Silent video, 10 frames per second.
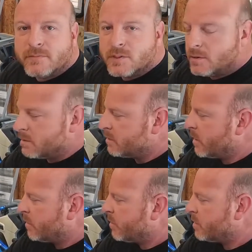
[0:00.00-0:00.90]
it doesn't
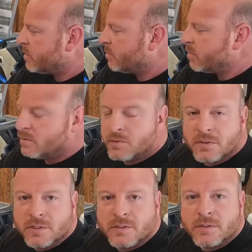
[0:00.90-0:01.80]
take much to put one
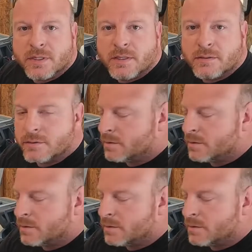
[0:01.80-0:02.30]
of these together.